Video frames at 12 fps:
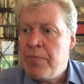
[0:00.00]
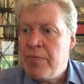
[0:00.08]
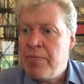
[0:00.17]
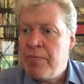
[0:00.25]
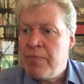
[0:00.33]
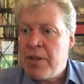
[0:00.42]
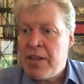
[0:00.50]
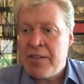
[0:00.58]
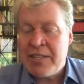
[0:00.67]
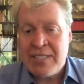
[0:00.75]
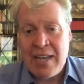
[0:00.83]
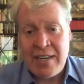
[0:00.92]
But at the
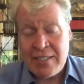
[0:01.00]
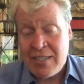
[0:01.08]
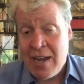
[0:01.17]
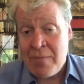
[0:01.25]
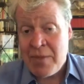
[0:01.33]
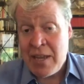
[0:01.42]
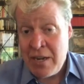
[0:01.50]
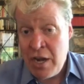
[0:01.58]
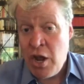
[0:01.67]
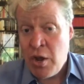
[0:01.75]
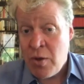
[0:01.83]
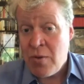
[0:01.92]
same time, they
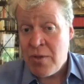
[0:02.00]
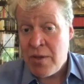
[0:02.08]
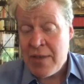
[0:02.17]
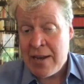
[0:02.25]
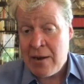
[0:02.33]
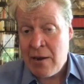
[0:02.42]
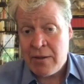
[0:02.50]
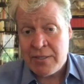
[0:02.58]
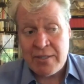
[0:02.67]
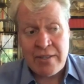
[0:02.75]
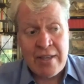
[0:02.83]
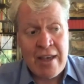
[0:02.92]
knew that they had
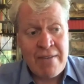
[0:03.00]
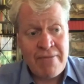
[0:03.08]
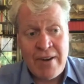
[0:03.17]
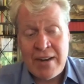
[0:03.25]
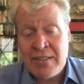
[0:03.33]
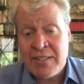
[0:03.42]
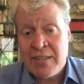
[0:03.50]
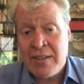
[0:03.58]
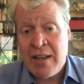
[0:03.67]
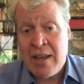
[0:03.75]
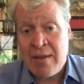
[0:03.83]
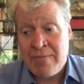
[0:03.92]
lost their friends and
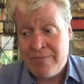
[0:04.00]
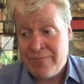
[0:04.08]
their